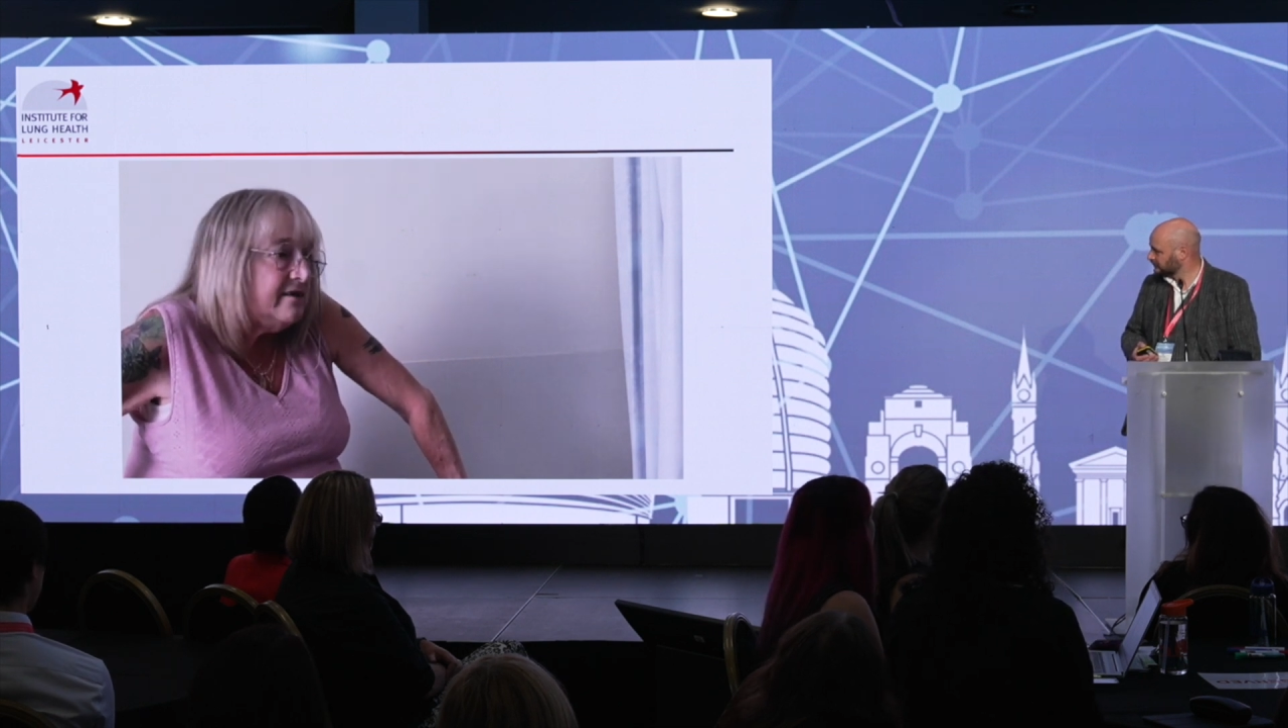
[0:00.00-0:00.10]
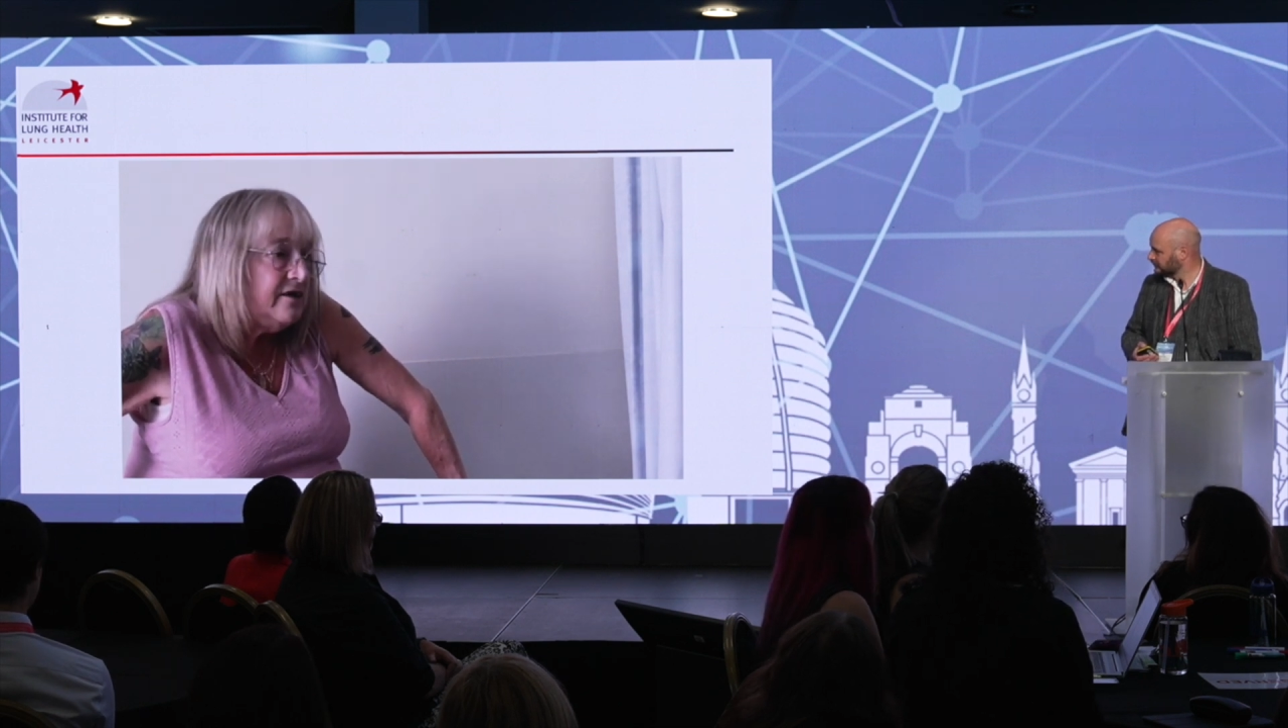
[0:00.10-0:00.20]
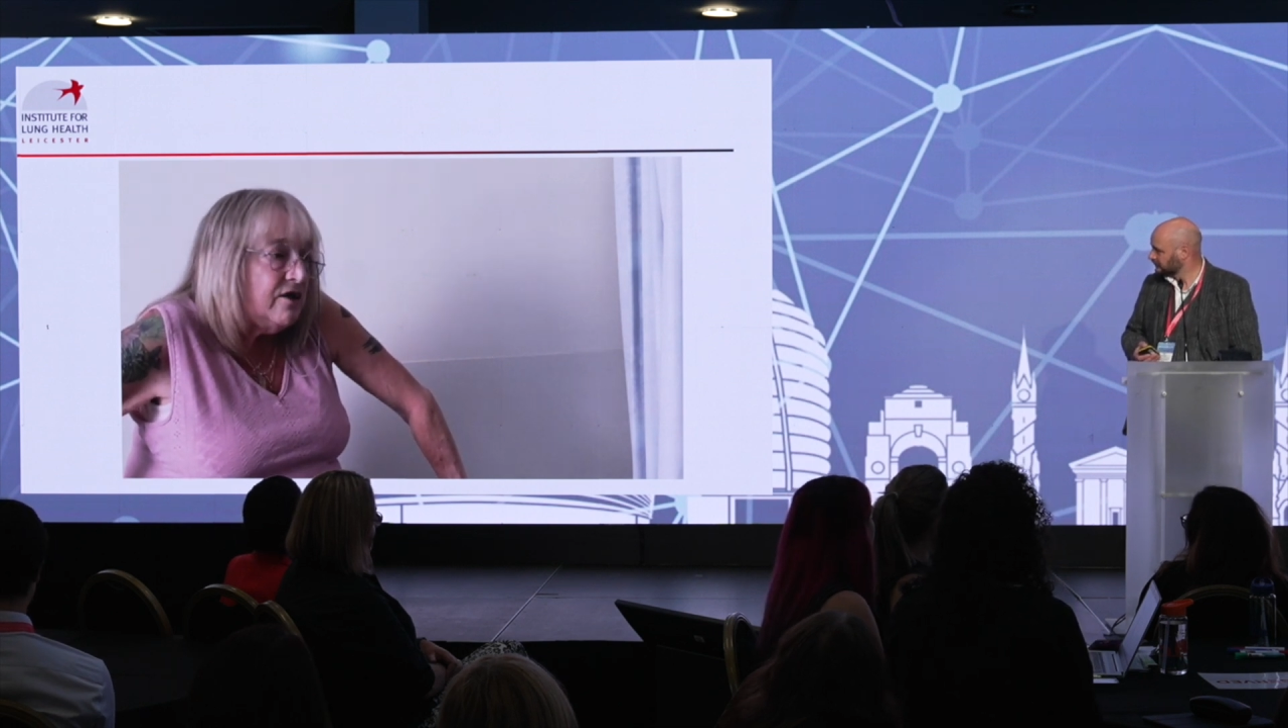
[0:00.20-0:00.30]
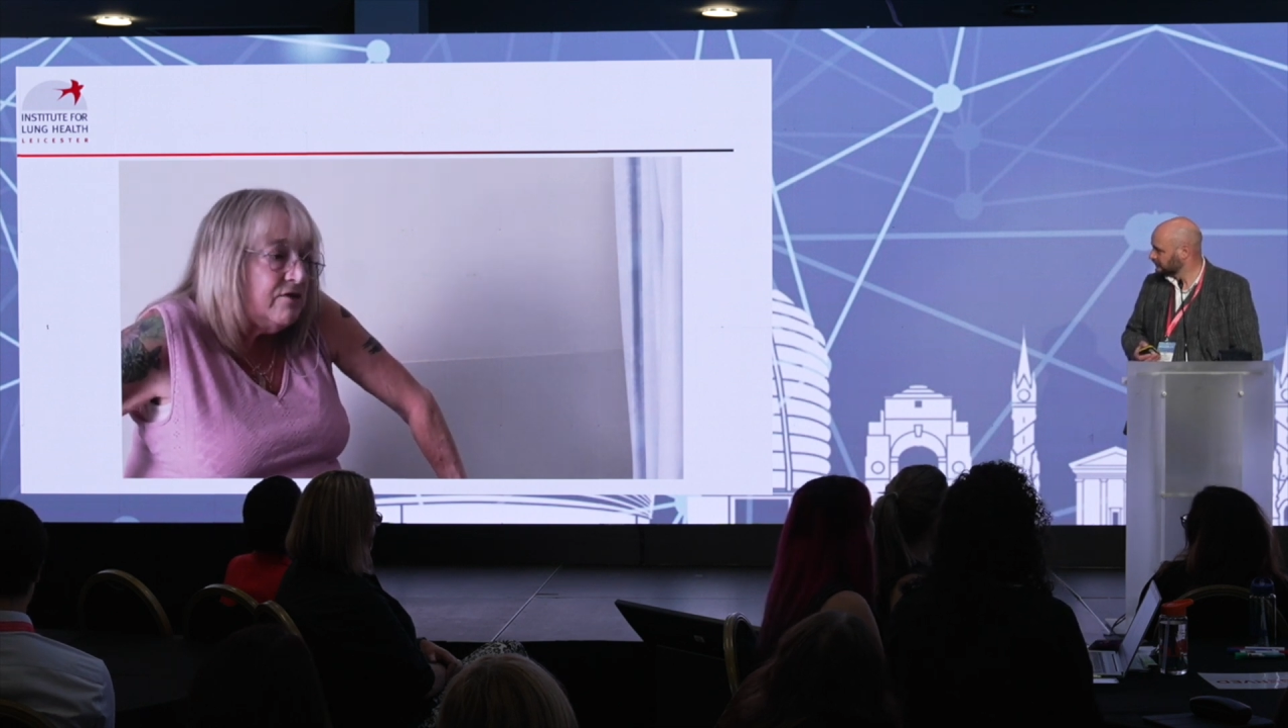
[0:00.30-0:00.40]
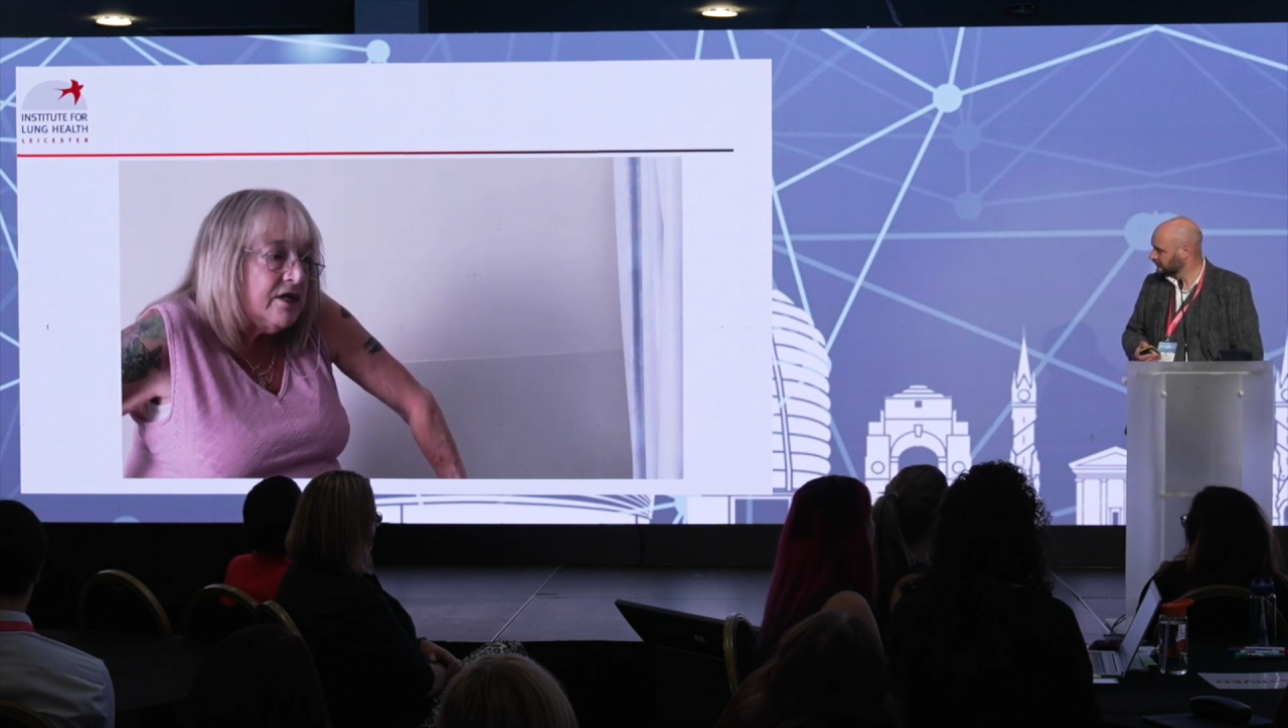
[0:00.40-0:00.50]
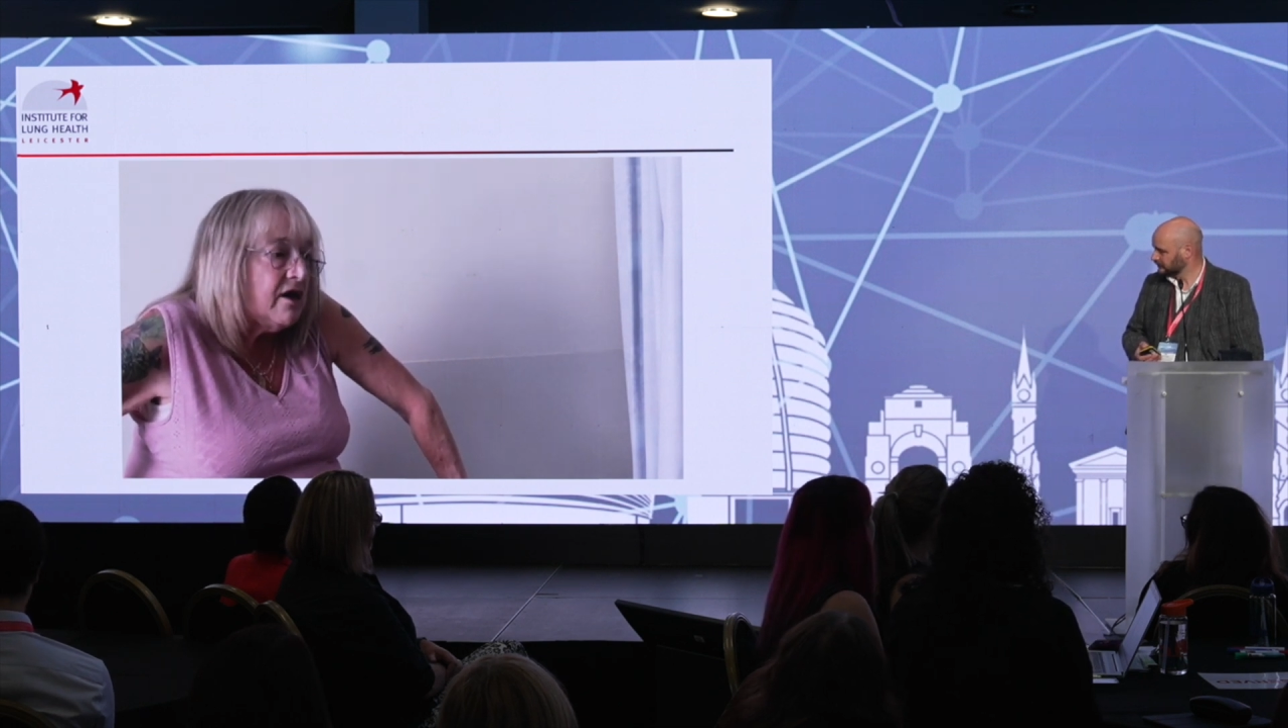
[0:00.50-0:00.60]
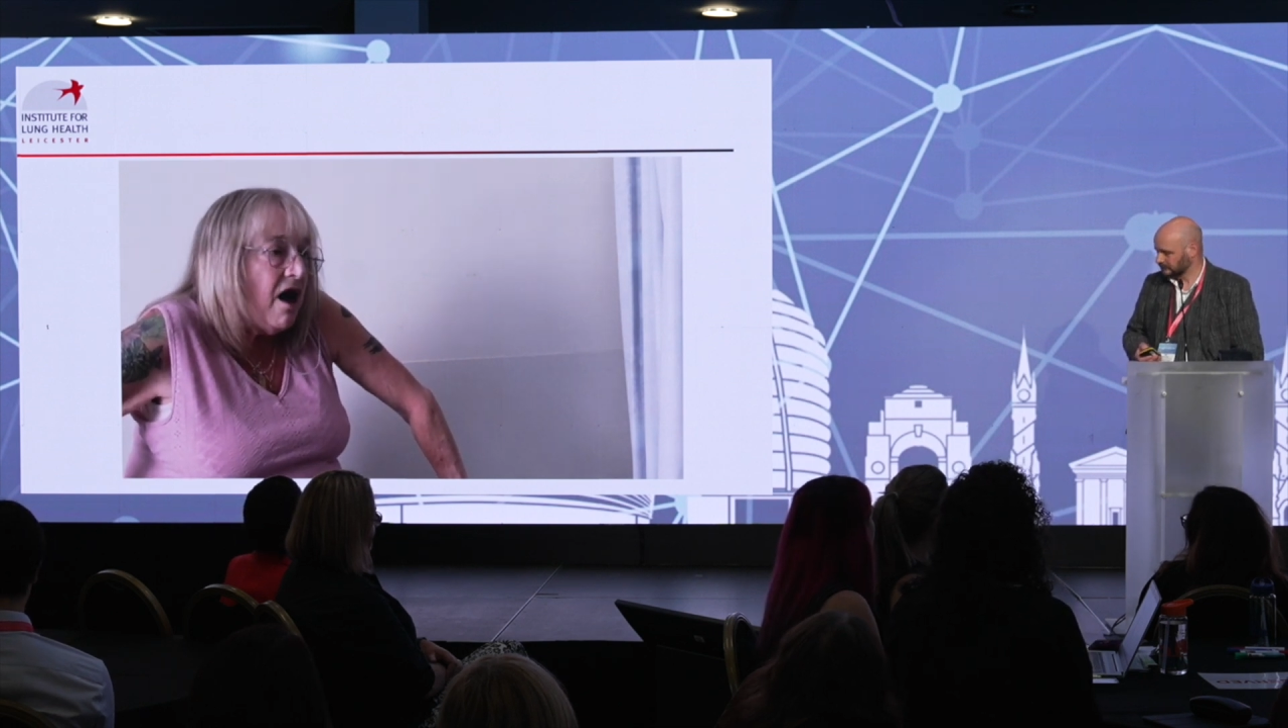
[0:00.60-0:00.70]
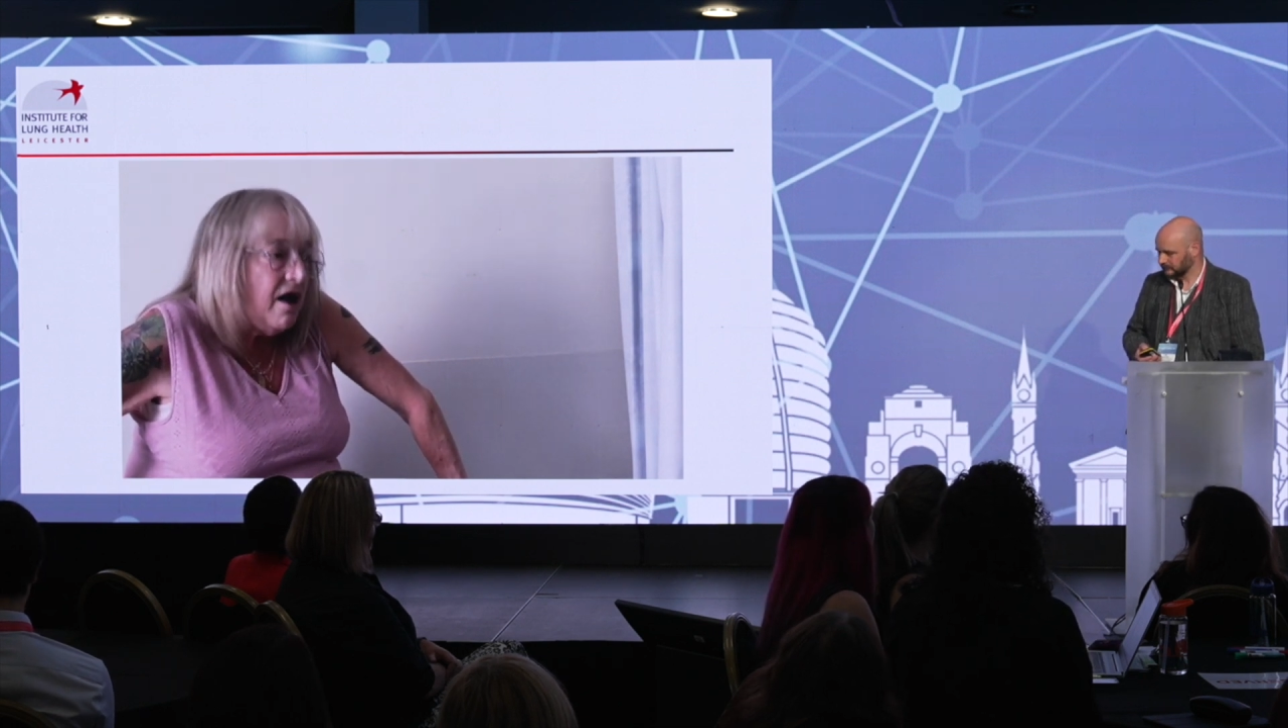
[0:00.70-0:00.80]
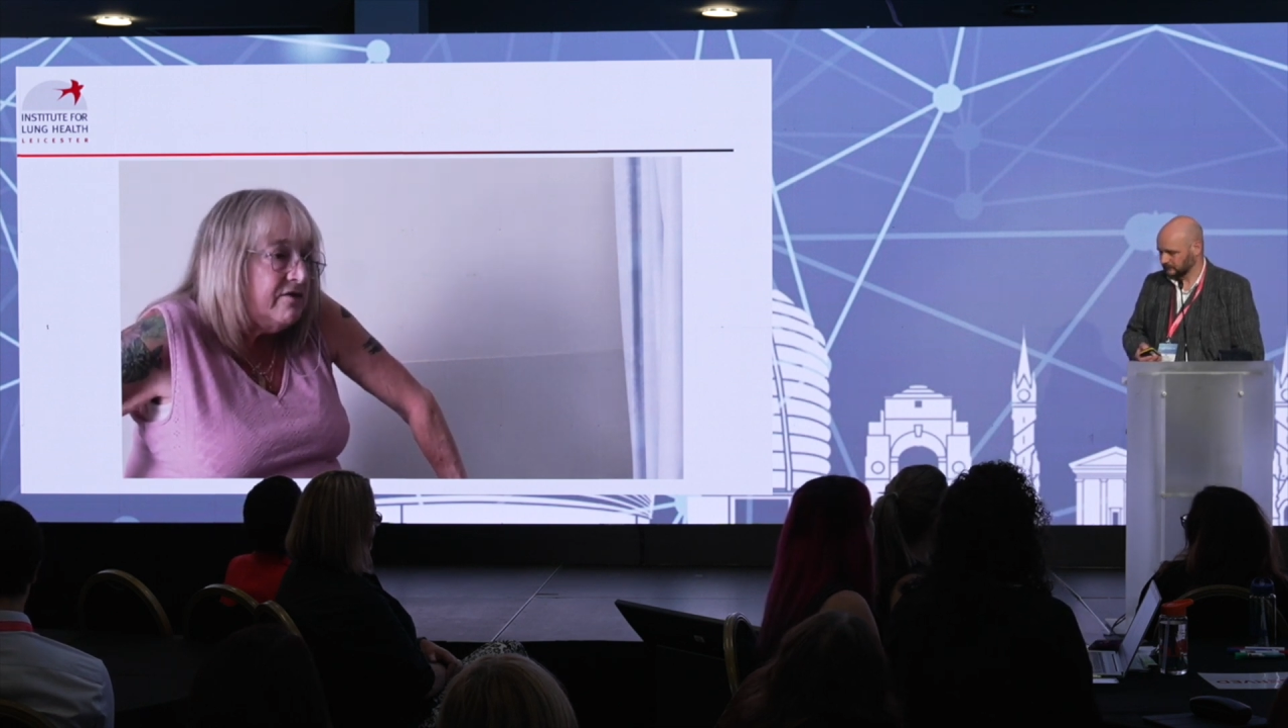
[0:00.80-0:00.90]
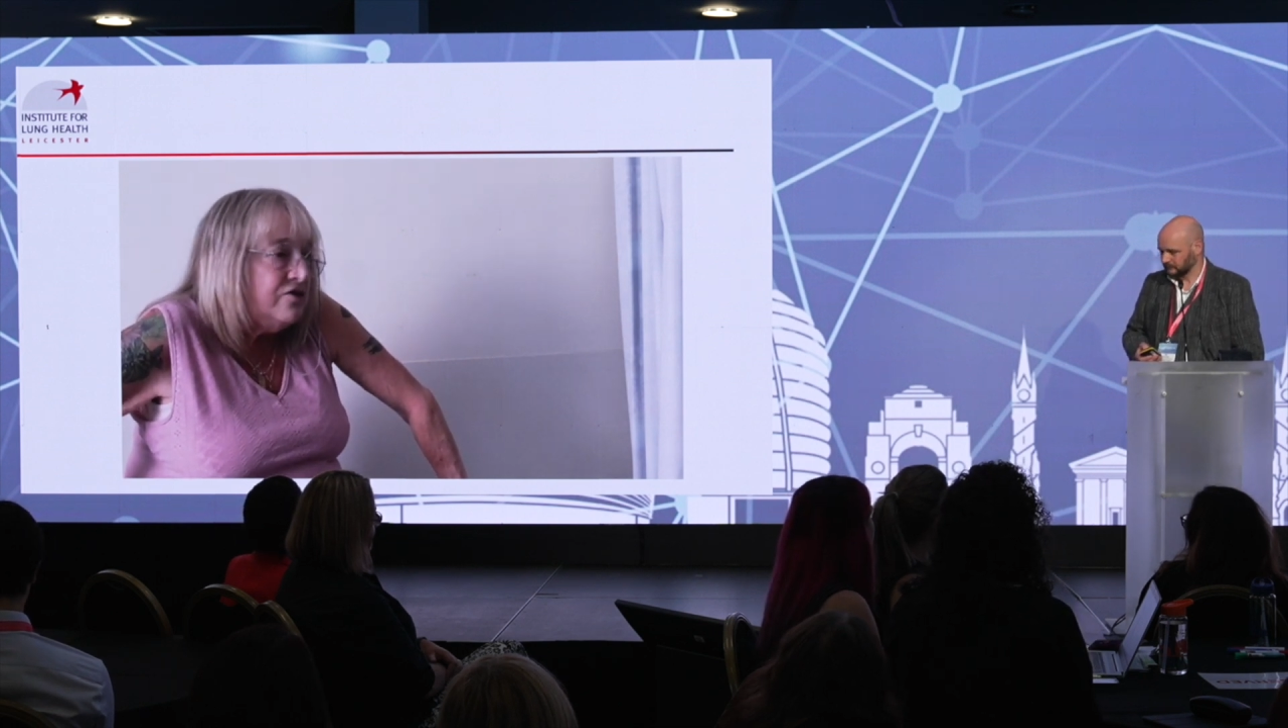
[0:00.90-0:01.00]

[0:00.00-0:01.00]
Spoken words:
You know, you can't not